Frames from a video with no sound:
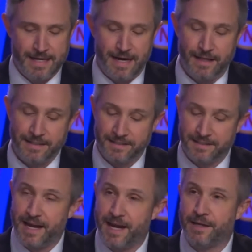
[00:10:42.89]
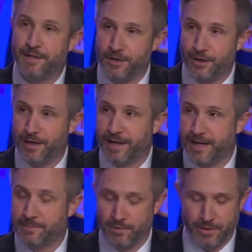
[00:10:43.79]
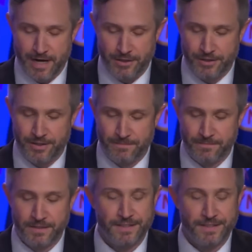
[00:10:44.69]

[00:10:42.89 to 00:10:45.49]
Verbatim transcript: And I like to say that during exploration,